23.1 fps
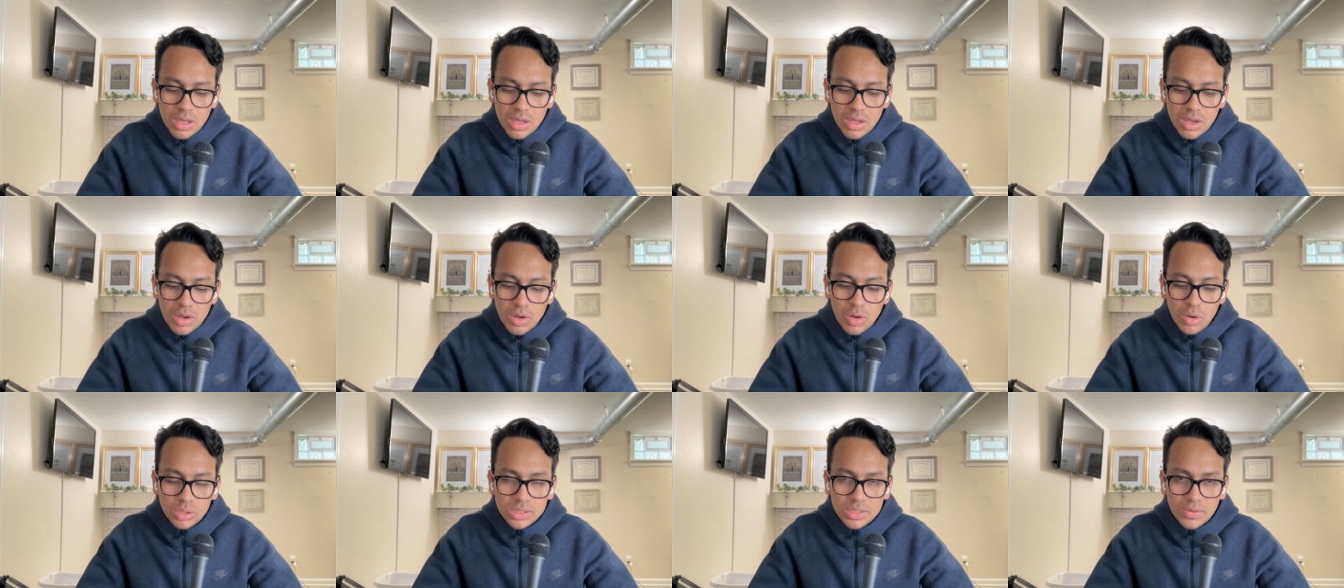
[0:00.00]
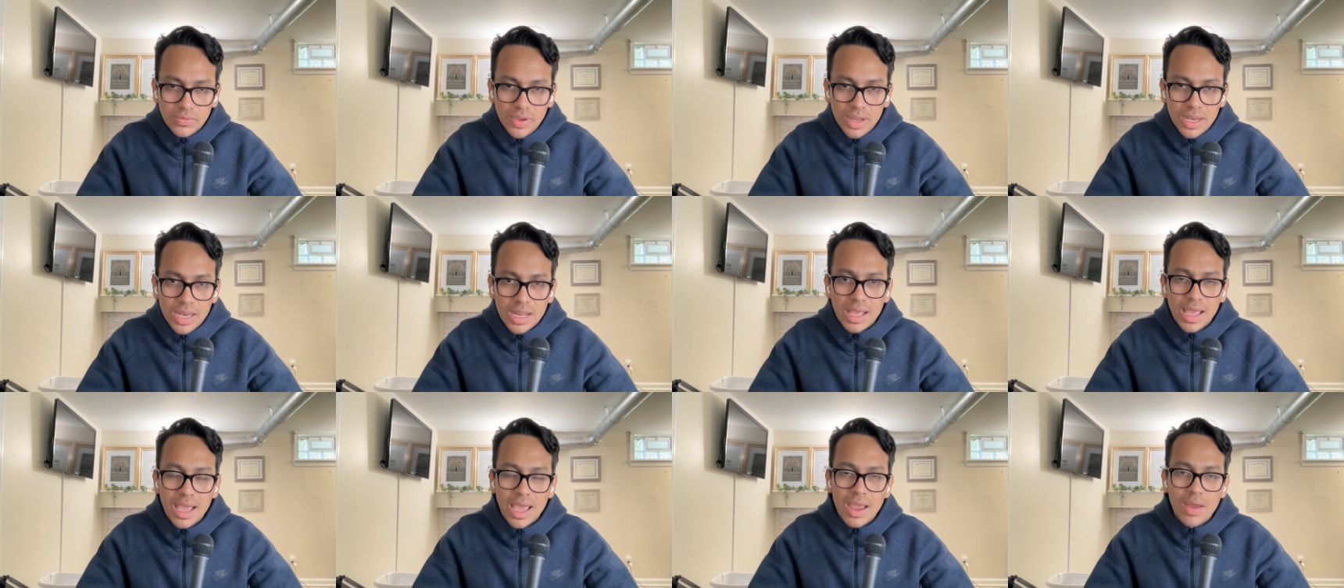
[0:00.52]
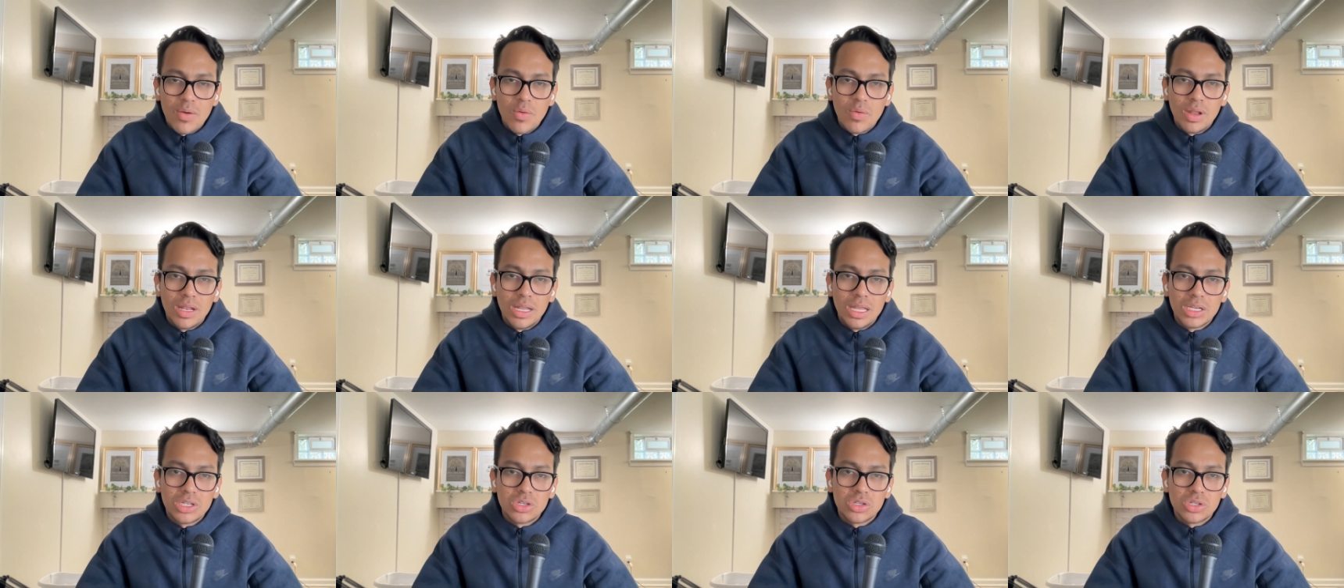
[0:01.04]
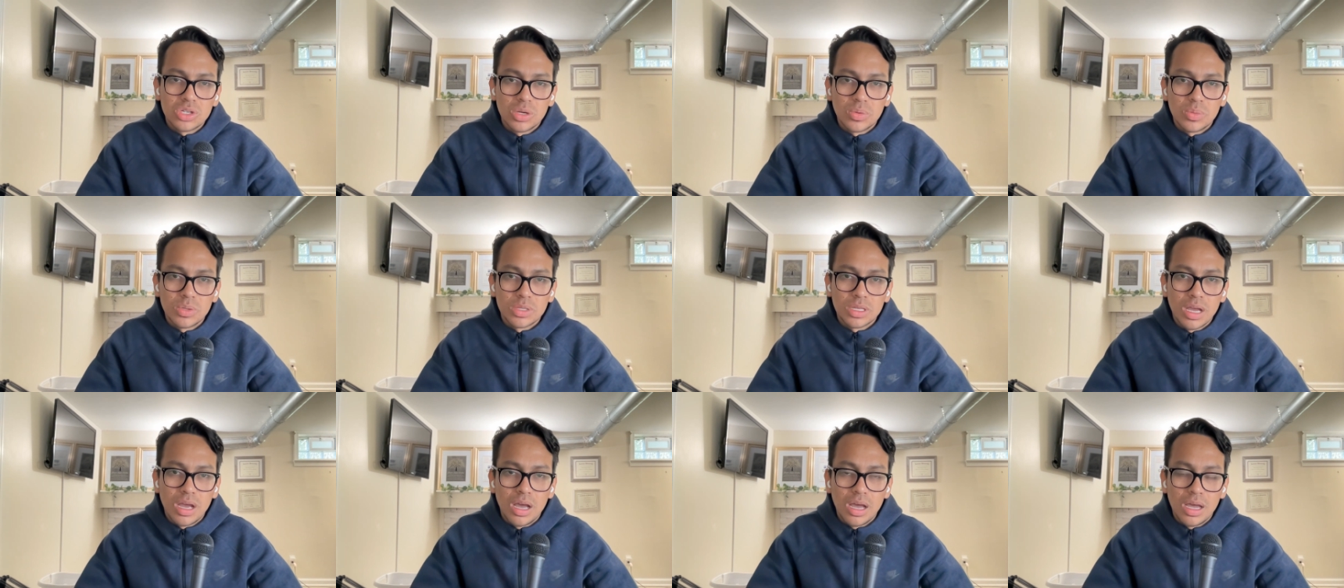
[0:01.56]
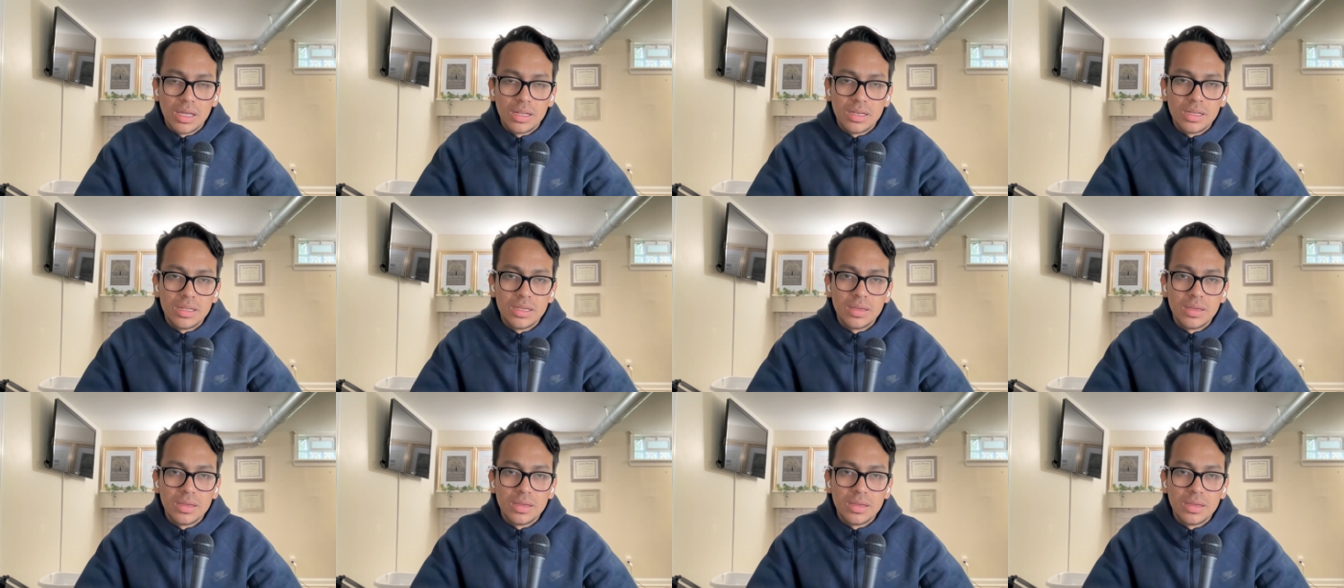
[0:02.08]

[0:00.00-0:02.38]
cultivating a relationship with God,